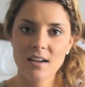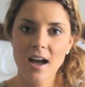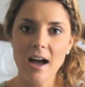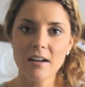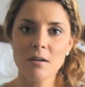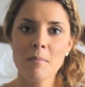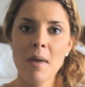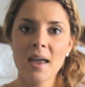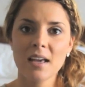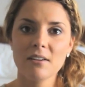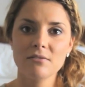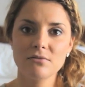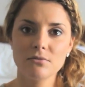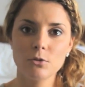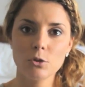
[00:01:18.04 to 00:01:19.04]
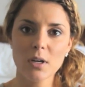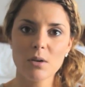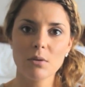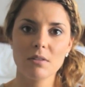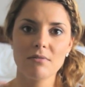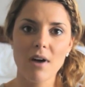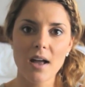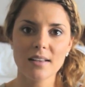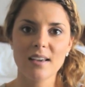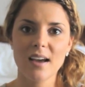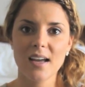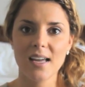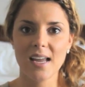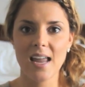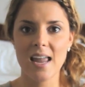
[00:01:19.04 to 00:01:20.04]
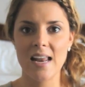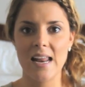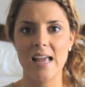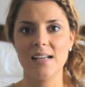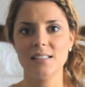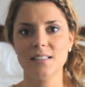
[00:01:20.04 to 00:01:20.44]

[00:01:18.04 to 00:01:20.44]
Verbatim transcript: How to make a drink with vodka in it.